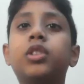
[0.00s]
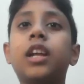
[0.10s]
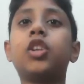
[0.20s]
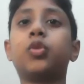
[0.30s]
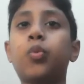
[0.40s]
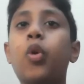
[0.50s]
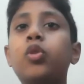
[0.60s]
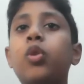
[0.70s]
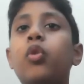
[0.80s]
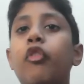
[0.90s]
tell us what
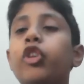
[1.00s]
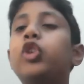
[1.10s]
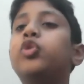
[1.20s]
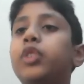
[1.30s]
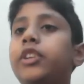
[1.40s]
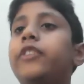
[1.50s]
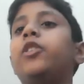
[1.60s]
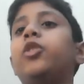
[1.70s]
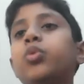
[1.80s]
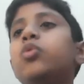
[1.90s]
all reviews we need
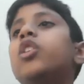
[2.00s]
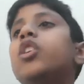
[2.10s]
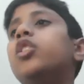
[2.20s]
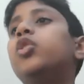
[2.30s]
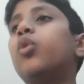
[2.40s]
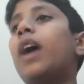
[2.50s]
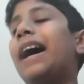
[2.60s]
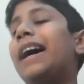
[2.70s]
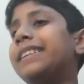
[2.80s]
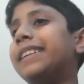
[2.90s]
to know, do.
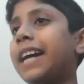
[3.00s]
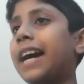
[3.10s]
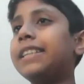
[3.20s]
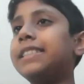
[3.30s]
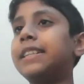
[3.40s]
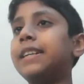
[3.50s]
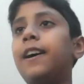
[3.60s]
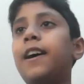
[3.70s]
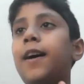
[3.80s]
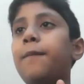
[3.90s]
And guys,
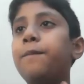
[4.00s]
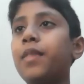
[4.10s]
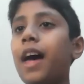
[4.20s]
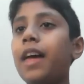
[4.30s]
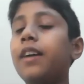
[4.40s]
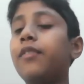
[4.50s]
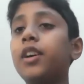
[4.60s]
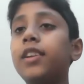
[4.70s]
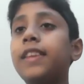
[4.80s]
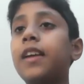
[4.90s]
um, I have
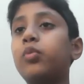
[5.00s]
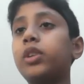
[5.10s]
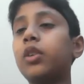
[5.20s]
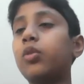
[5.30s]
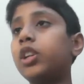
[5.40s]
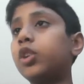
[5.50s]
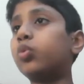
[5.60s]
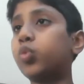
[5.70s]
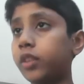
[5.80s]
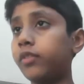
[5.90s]
heard that we can only do
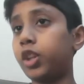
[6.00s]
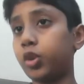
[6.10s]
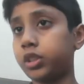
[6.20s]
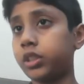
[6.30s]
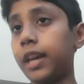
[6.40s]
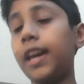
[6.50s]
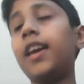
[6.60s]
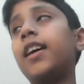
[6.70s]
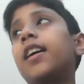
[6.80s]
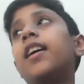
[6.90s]
three videos a
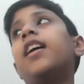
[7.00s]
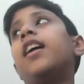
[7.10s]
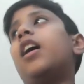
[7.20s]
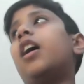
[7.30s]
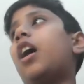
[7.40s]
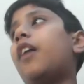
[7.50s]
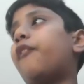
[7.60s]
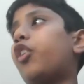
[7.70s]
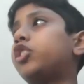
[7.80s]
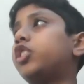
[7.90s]
day. Uh,
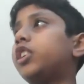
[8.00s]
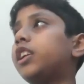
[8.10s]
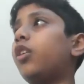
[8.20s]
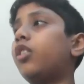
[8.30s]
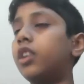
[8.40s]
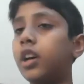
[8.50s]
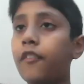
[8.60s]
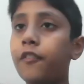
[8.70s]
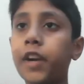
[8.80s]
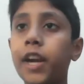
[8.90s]
unfortunately, on uh,
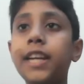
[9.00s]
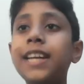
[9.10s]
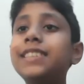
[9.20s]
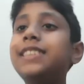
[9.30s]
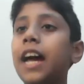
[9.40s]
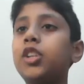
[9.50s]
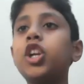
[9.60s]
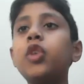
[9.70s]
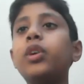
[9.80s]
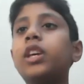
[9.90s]
Friday and
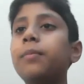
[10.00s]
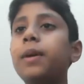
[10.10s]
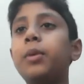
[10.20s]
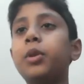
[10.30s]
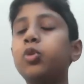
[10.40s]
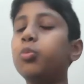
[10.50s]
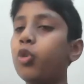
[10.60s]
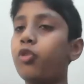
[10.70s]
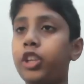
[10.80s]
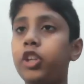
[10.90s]
Saturday, we can maybe do
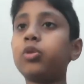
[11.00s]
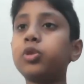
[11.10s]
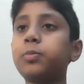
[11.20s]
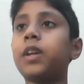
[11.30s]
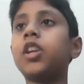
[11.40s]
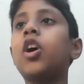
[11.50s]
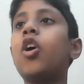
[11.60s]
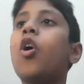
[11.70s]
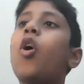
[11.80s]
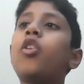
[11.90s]
more videos, but
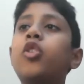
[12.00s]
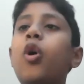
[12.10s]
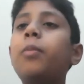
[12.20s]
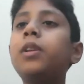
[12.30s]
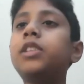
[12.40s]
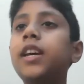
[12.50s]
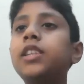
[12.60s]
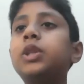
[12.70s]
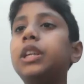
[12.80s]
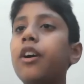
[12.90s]
on normal
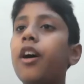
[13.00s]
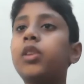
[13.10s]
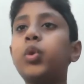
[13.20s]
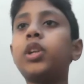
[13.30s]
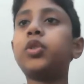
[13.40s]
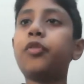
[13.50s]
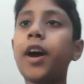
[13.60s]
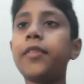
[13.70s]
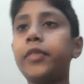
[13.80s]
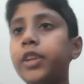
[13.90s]
days, uh, three to
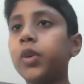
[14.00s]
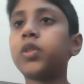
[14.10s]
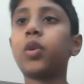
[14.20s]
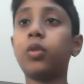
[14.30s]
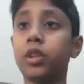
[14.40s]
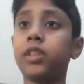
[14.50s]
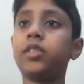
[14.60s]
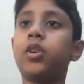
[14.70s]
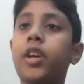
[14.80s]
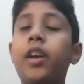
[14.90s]
five videos only.
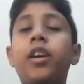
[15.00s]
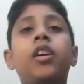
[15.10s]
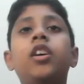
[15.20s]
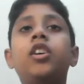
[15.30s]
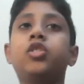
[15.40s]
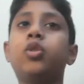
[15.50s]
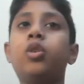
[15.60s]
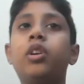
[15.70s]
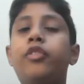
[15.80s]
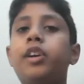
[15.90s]
Okay. So
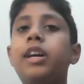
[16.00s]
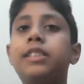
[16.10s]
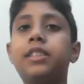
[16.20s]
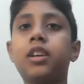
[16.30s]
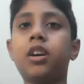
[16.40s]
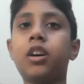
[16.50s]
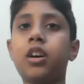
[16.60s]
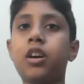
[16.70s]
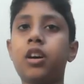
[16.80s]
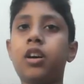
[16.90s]
if you guys
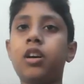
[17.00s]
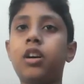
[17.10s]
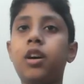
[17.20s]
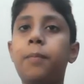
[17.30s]
uh, uh